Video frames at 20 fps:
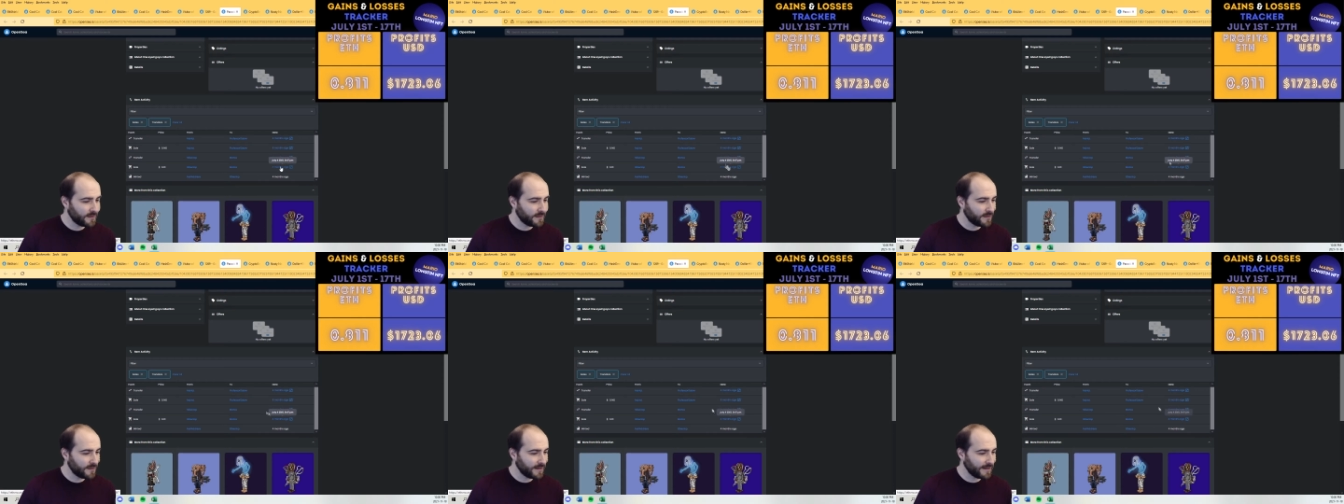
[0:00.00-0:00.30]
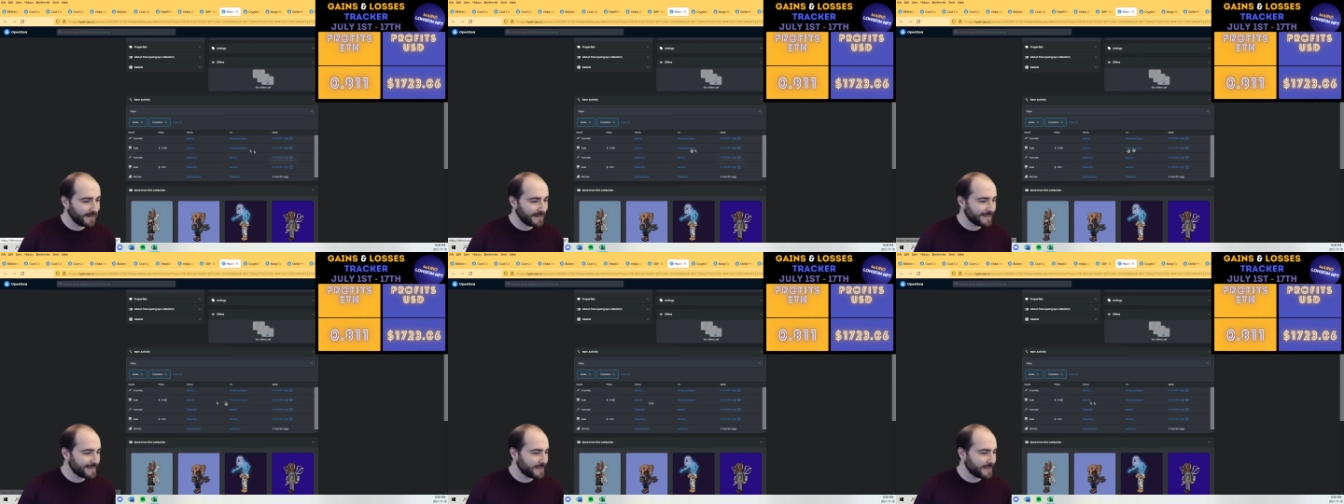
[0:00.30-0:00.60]
I
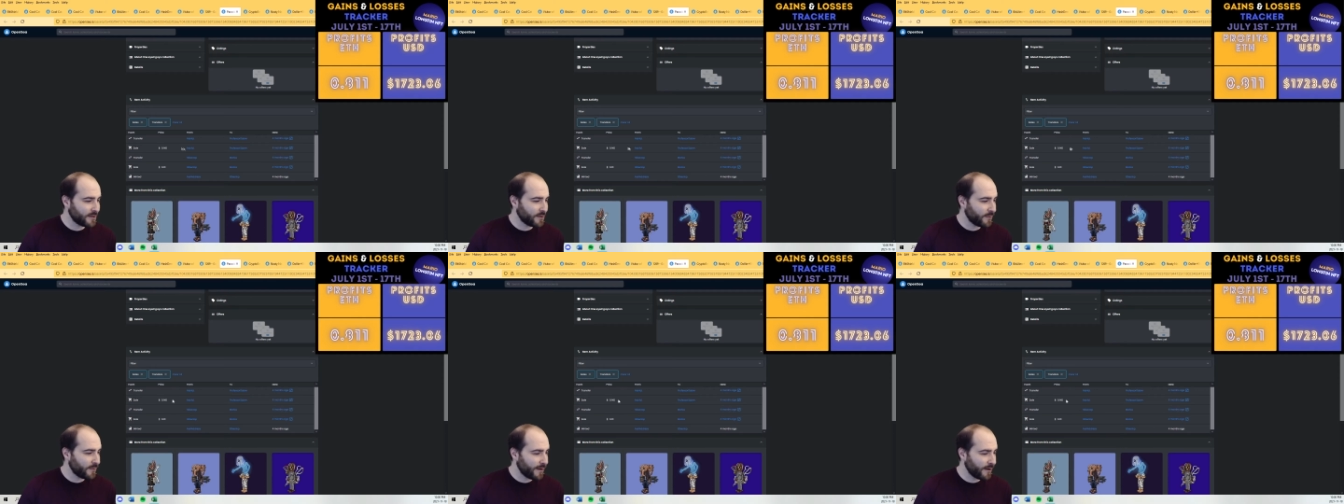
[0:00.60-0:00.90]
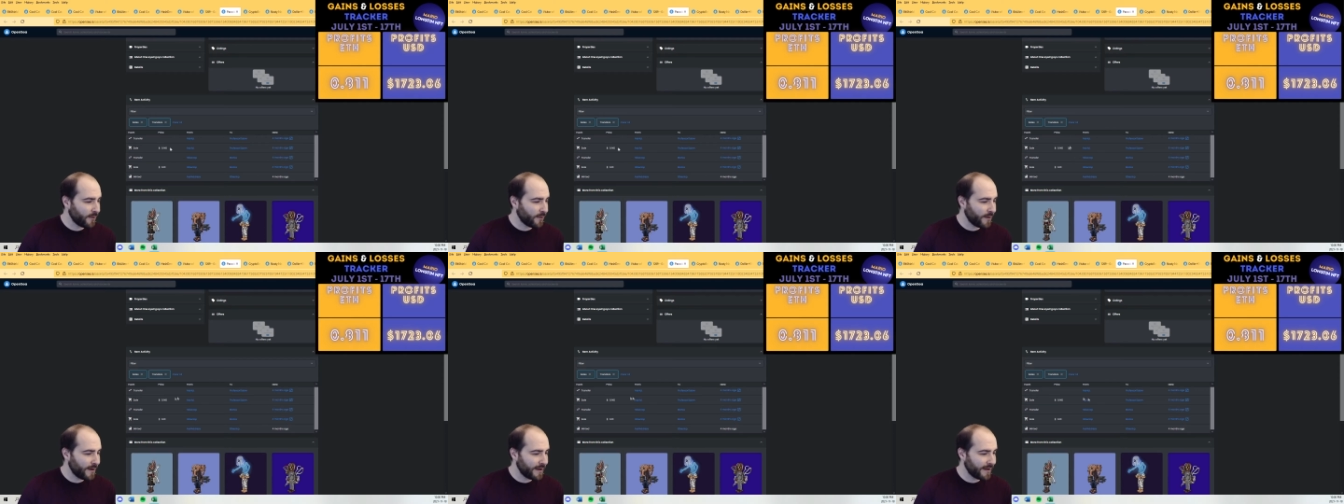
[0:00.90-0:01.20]
listed it right
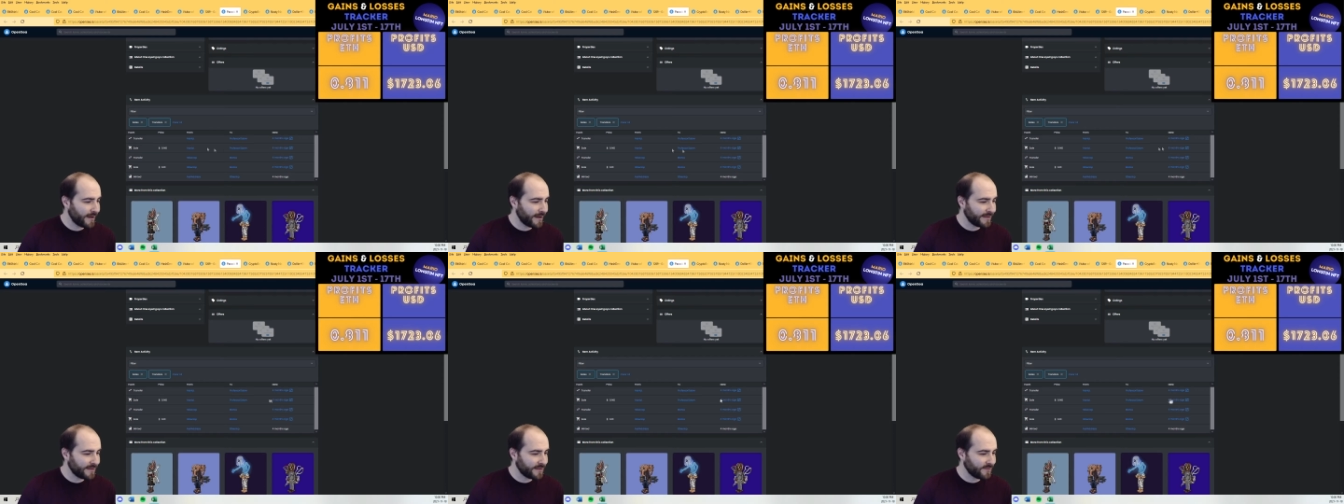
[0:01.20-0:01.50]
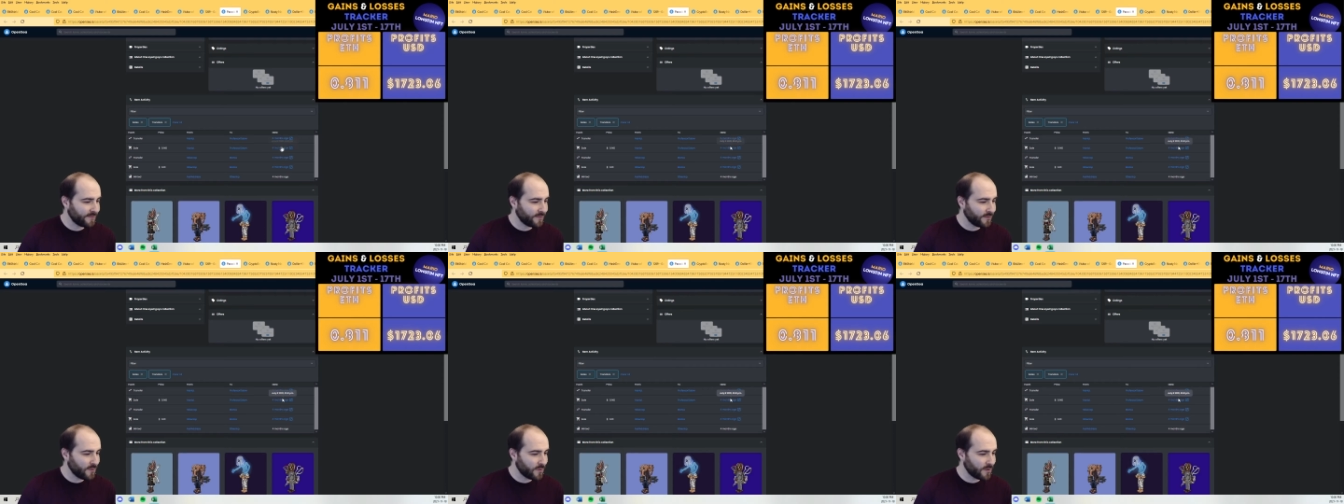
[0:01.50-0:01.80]
away at the
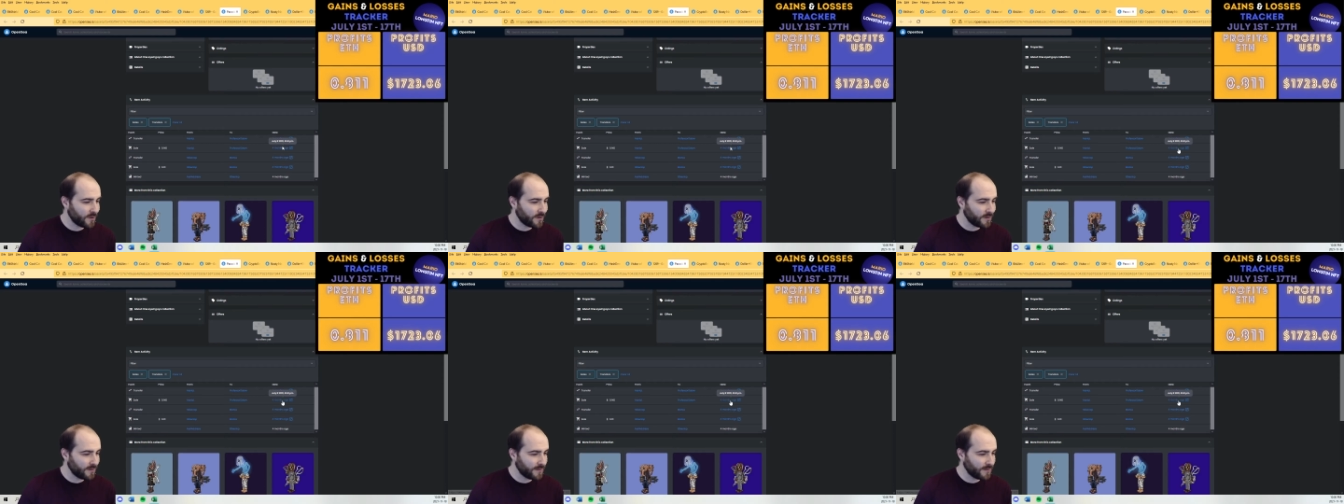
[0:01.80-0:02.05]
floor,